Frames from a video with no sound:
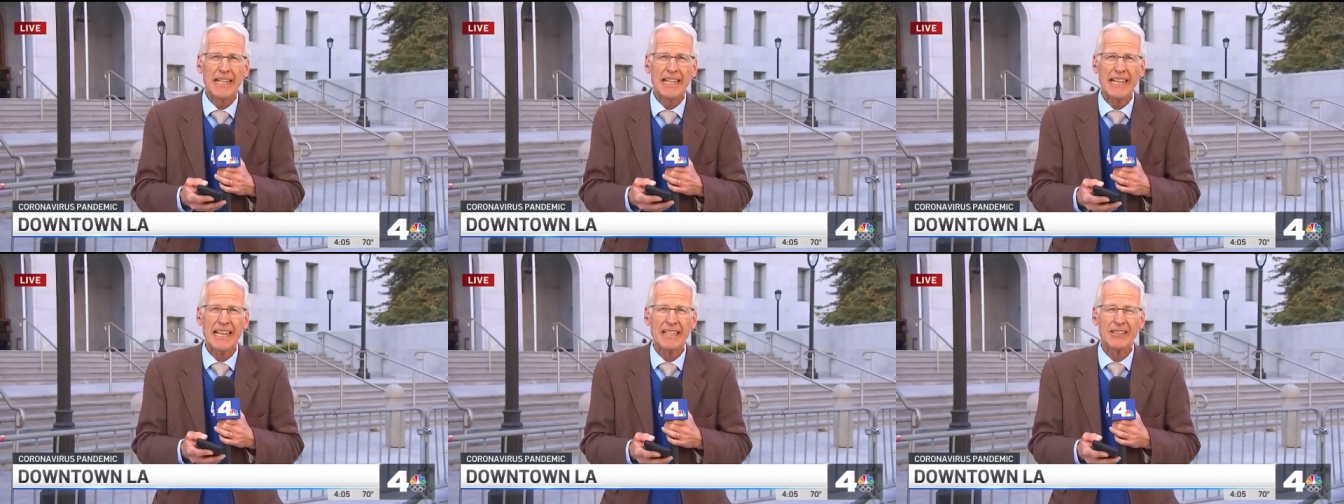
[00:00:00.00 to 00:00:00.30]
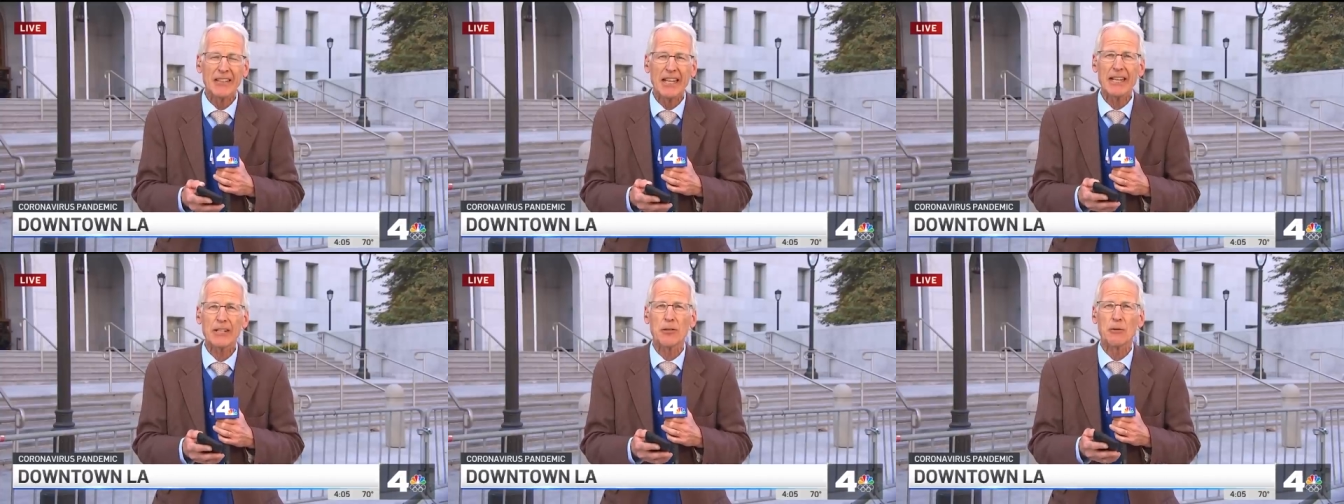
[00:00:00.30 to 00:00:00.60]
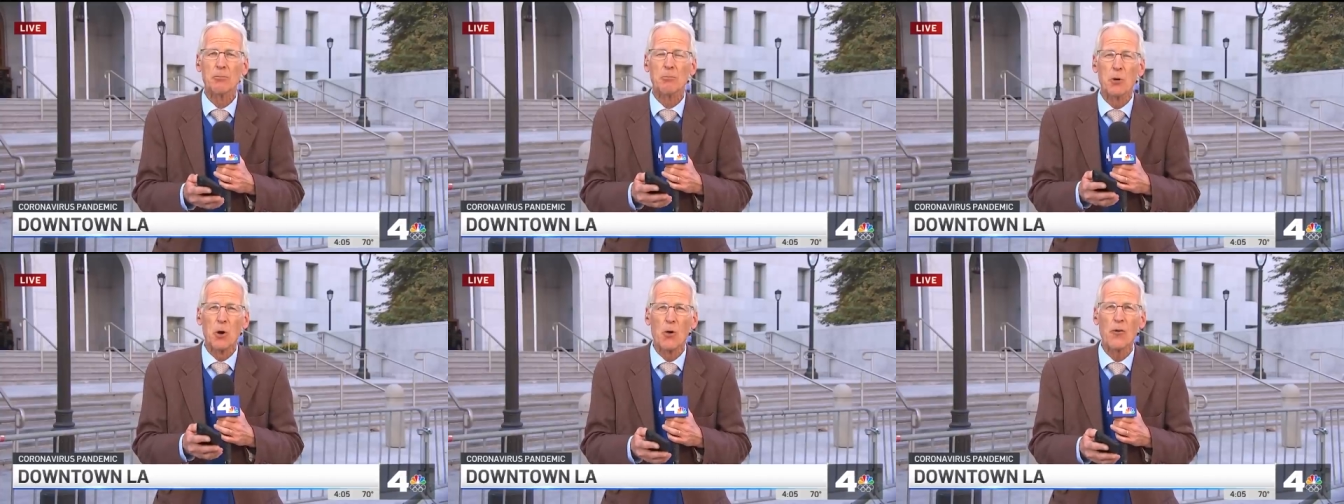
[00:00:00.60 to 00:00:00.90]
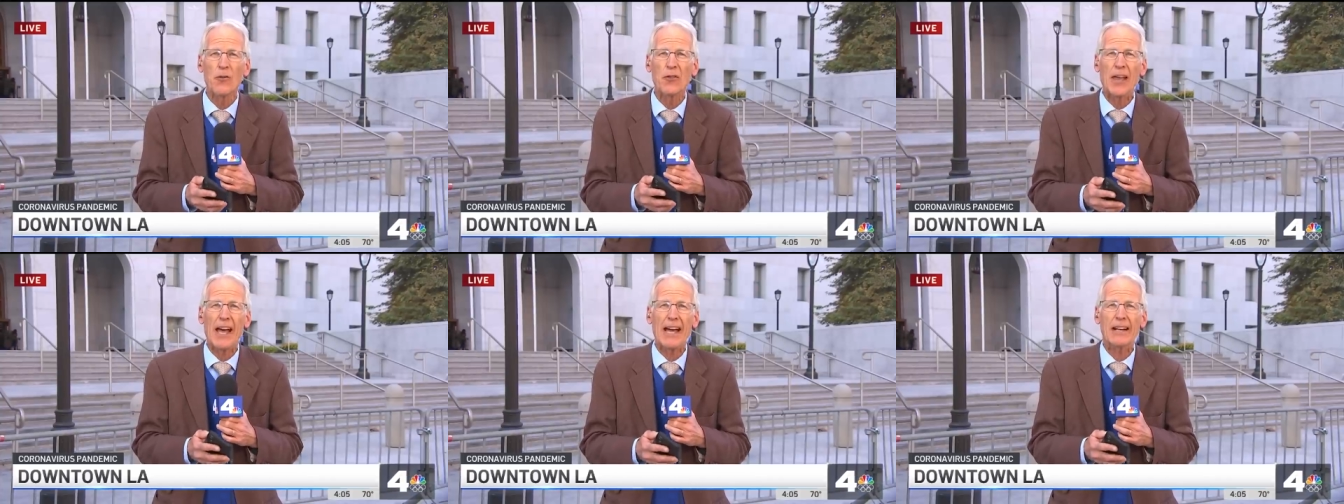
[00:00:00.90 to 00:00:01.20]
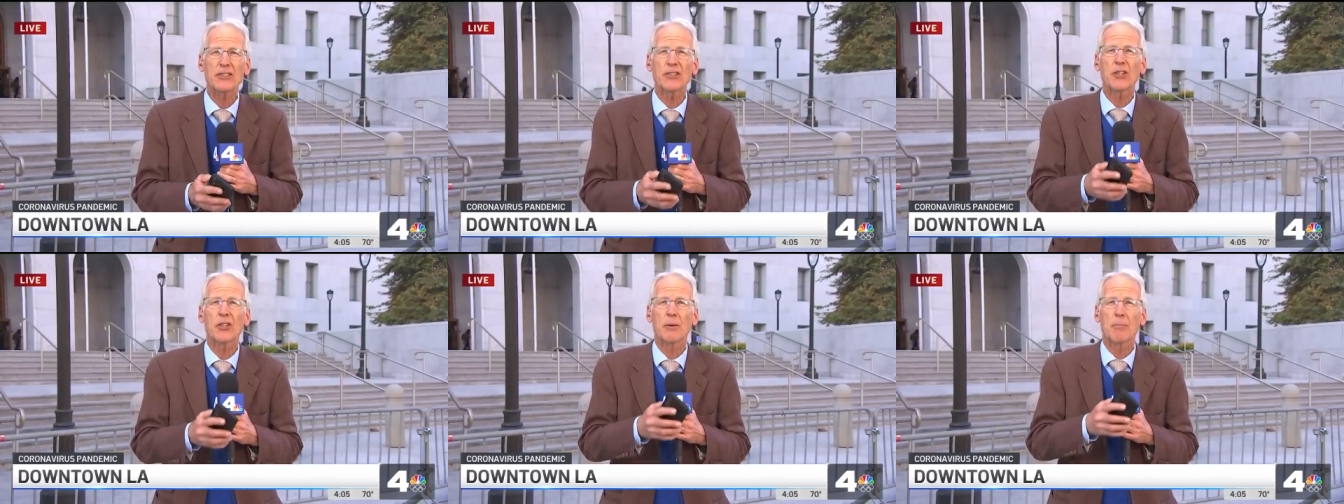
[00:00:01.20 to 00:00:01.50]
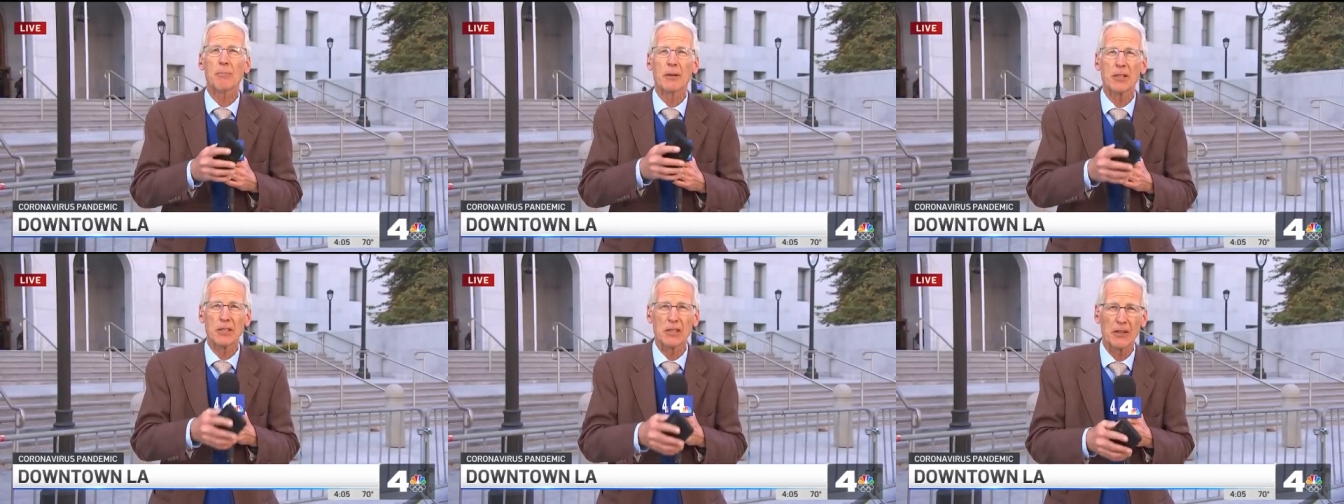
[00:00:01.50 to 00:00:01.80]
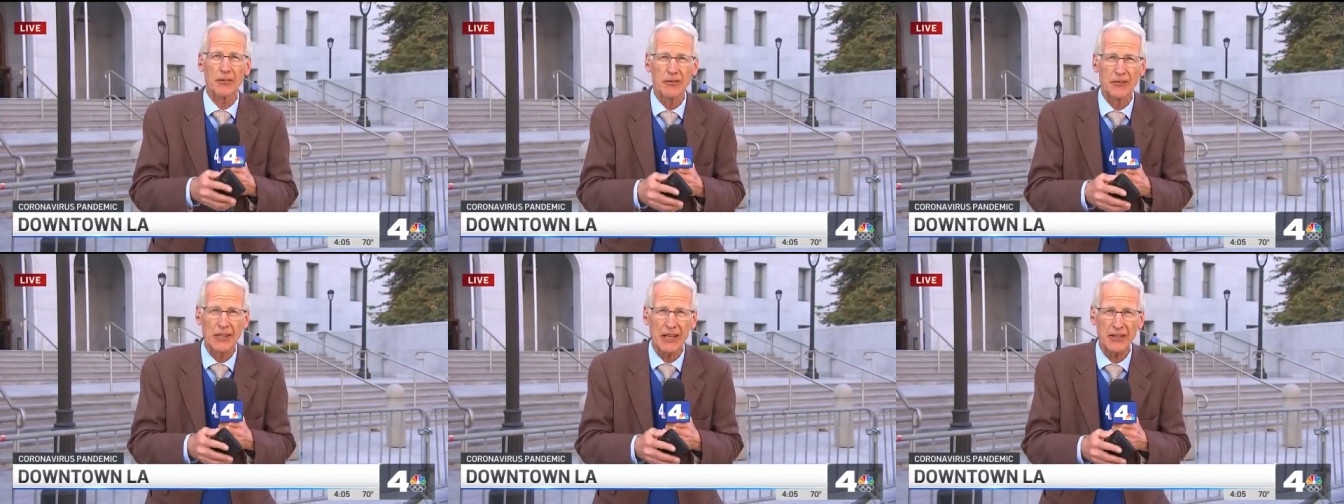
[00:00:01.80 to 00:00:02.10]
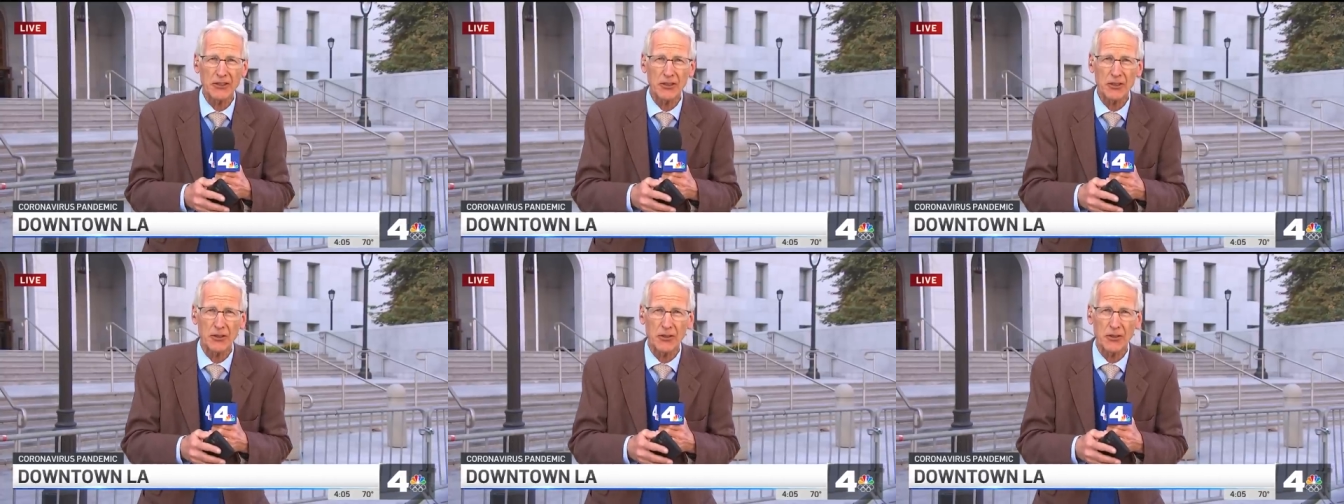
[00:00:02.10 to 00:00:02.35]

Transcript: It later moved that to the middle of next